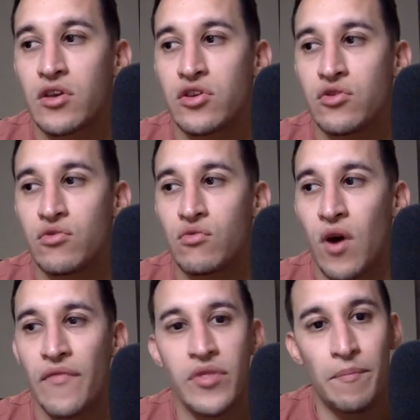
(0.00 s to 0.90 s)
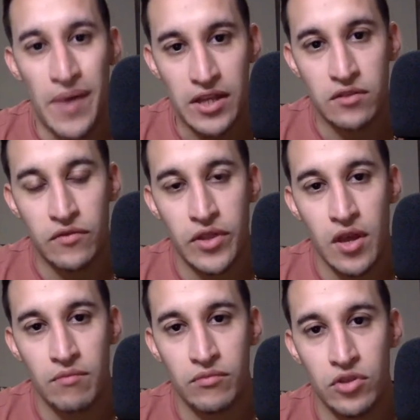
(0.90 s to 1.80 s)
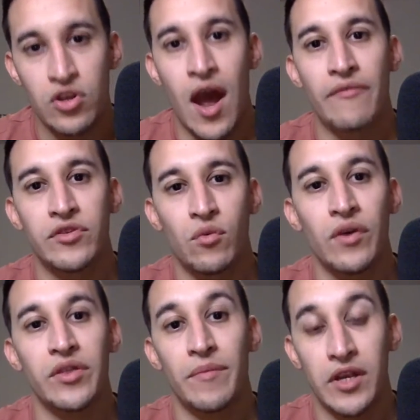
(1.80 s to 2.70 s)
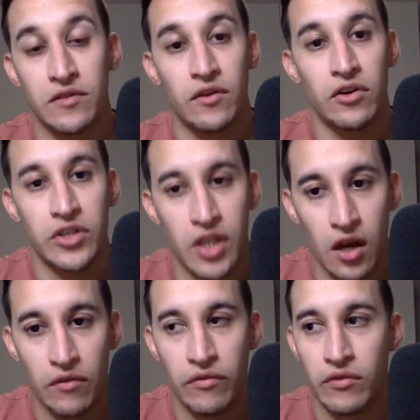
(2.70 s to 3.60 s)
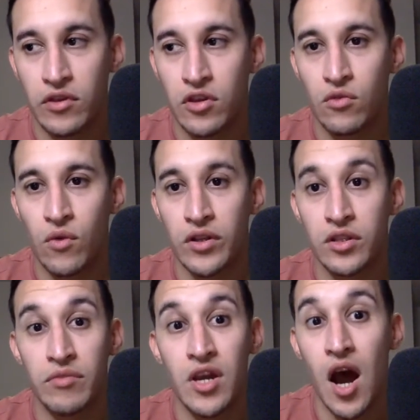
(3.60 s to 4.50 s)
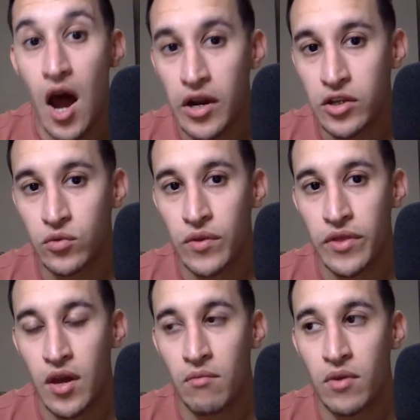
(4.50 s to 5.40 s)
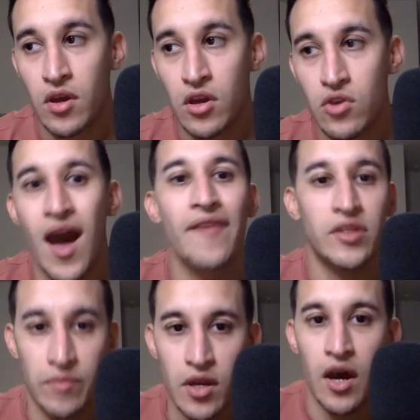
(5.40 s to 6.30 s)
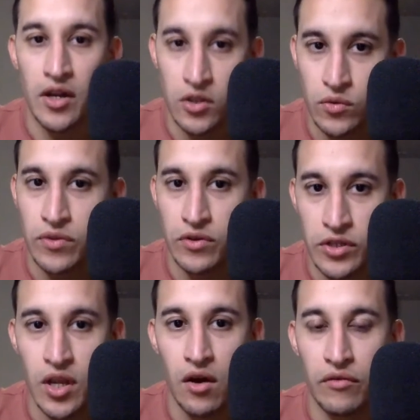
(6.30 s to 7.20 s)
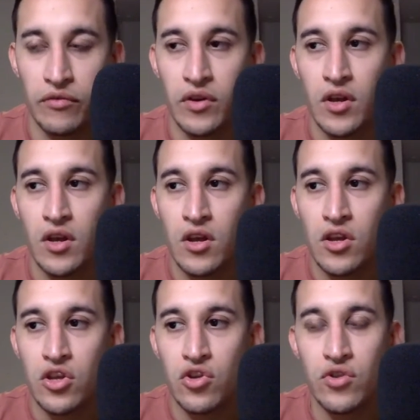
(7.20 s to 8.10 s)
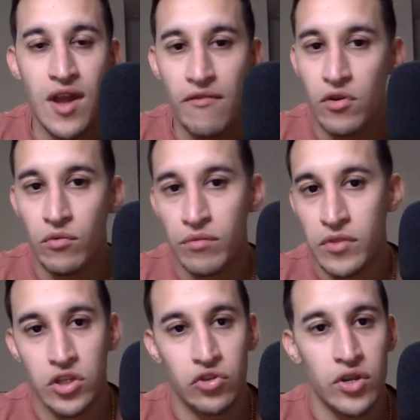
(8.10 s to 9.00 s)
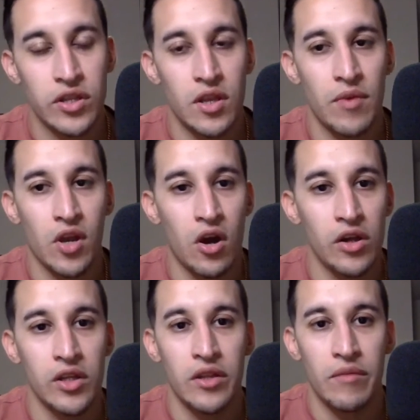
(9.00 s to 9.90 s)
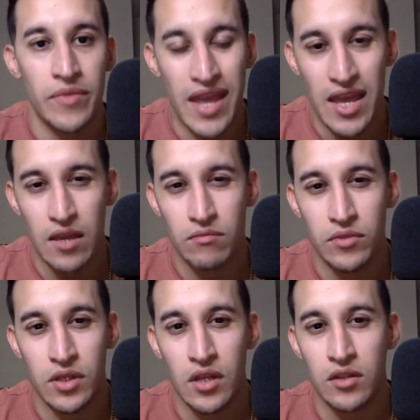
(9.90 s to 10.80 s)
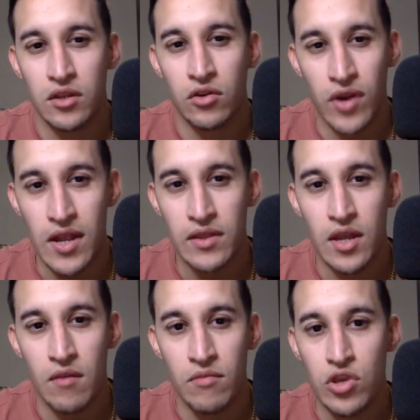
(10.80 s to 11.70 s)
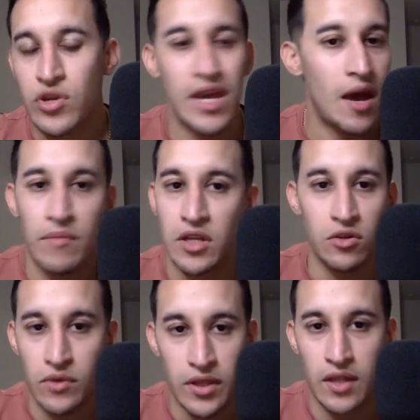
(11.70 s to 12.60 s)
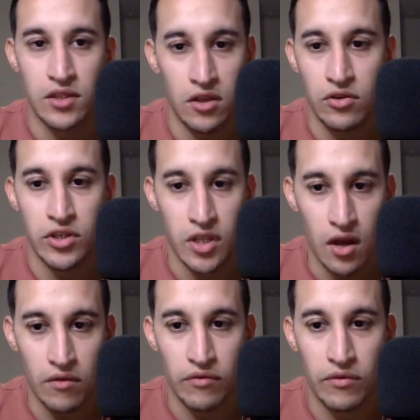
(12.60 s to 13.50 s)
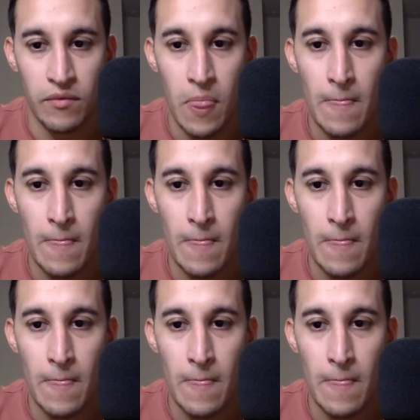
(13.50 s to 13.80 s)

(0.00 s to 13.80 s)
You want the best for them. You have to want the best for yourself. You want to be honest with them. You have to be honest with yourself. You never would mistreat them and calling them names and degrade them. You can't be doing that to yourself.